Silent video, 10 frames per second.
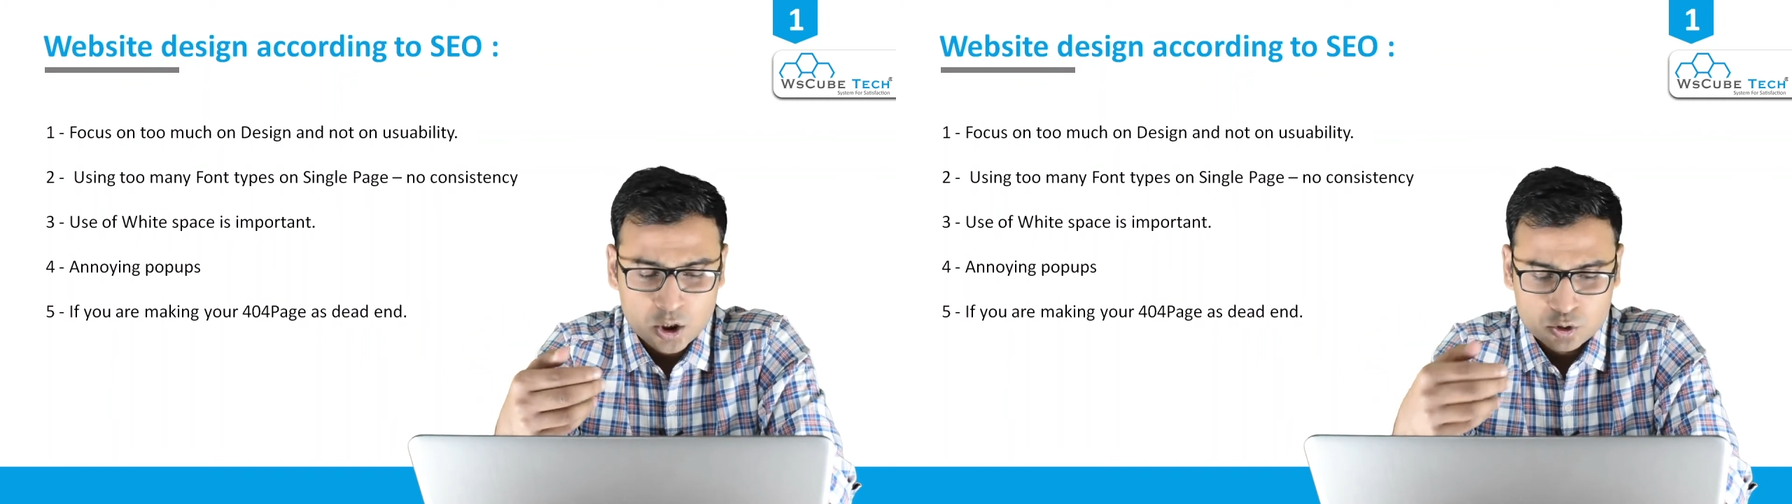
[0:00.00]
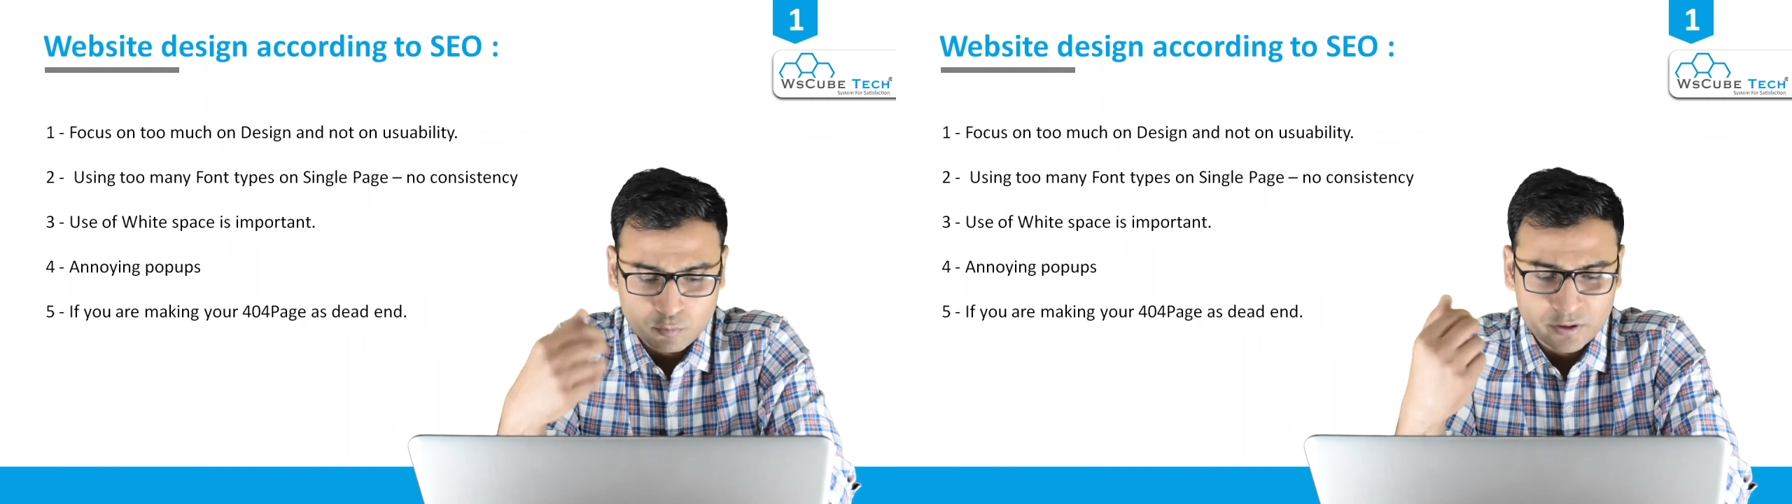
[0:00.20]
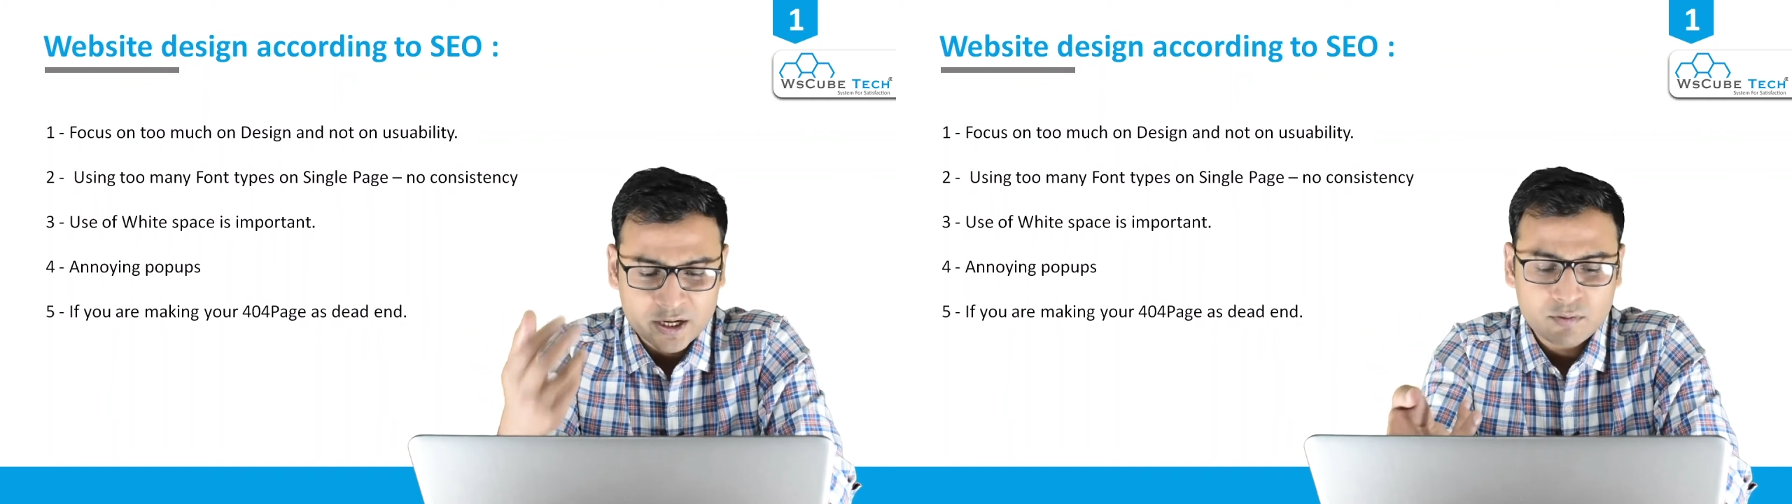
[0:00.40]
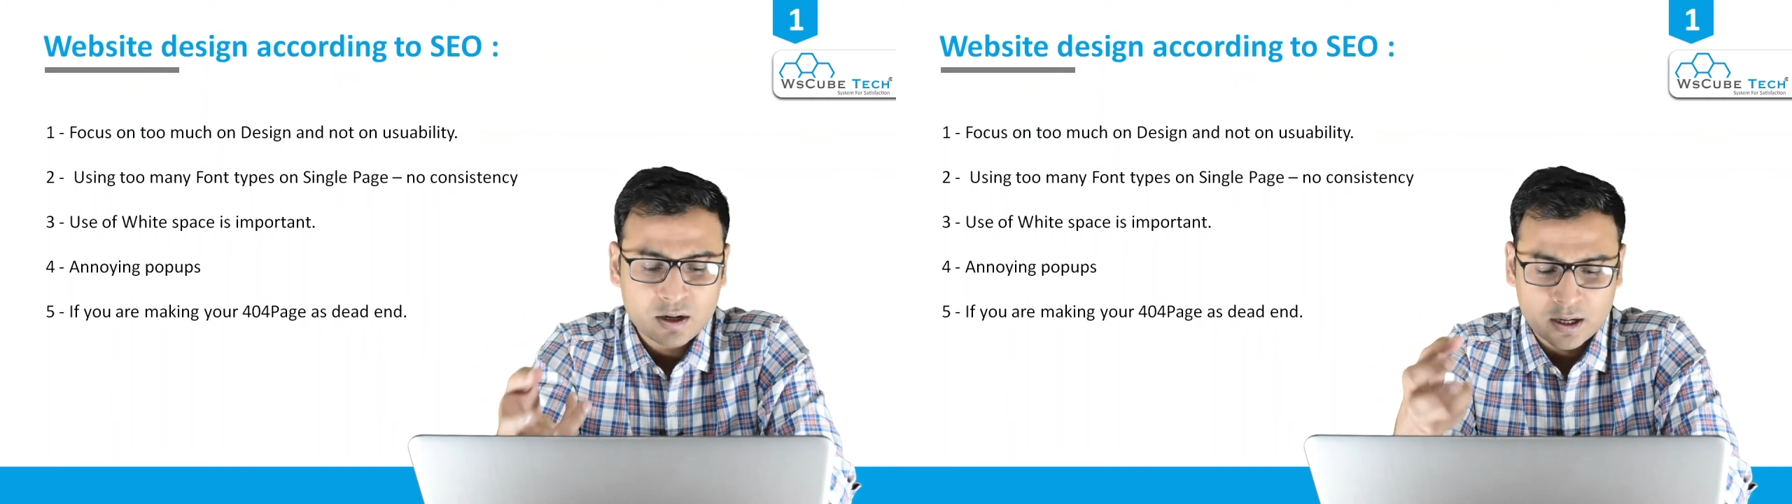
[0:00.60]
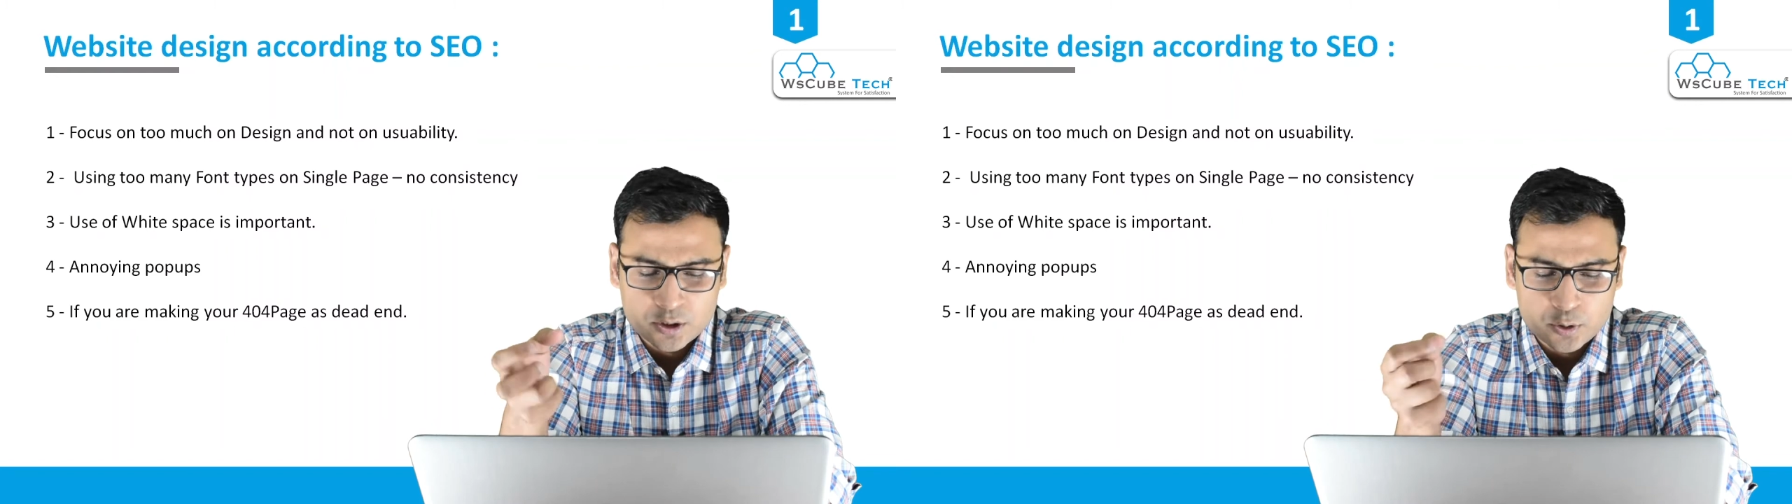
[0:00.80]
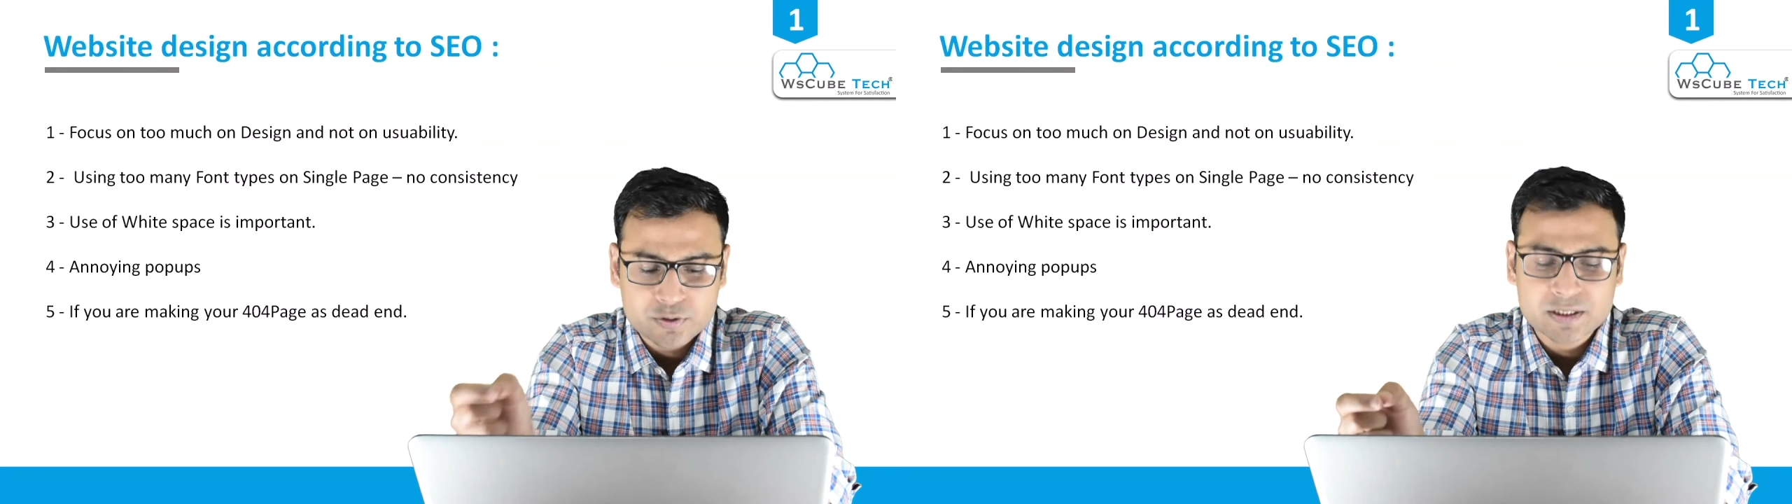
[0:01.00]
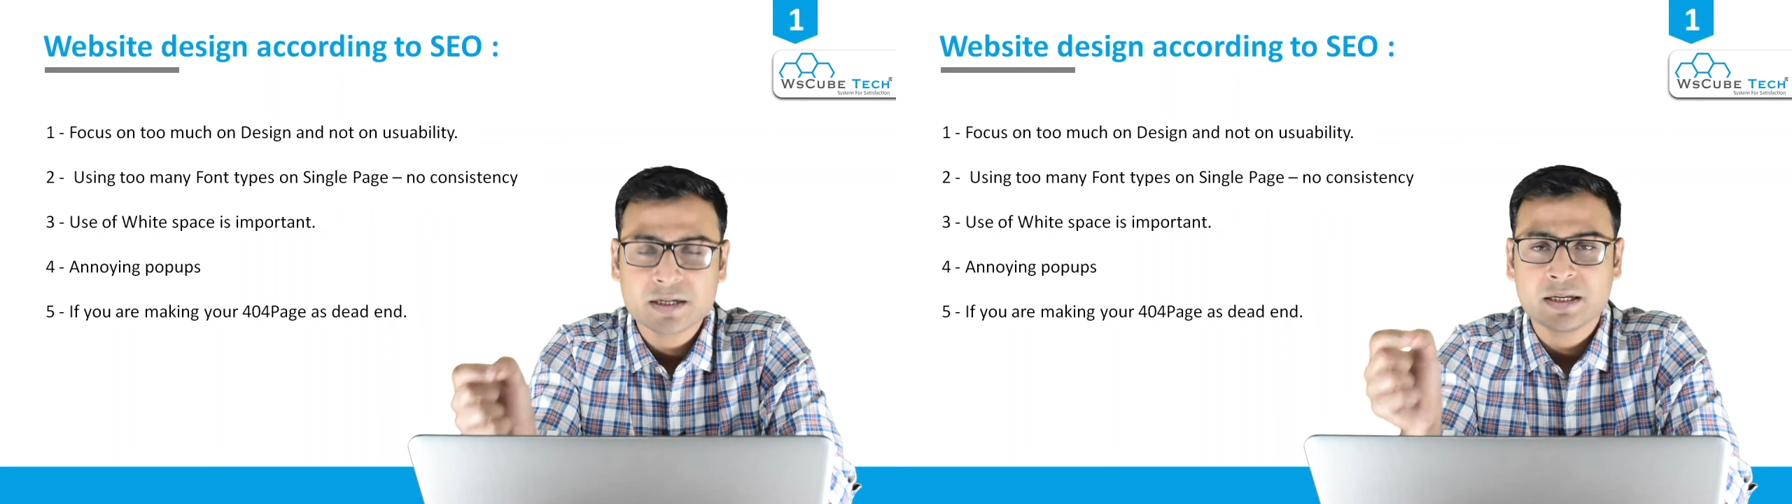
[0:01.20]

So whenever a user